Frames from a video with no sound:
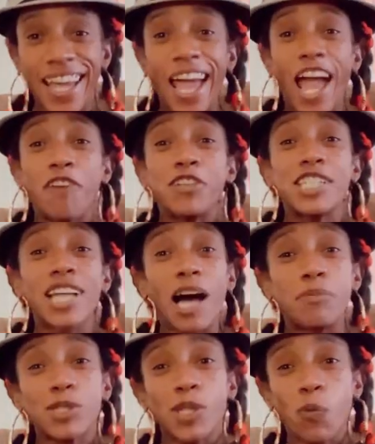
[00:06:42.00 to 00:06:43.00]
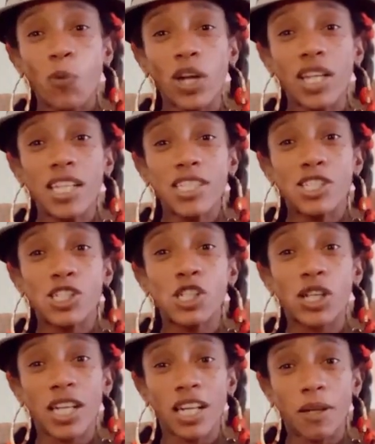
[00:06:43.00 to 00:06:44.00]
Every time someone hits a
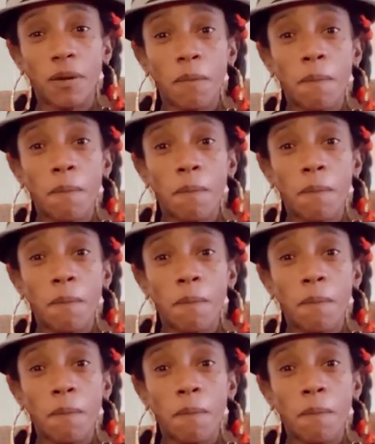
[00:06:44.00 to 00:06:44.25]
trigger,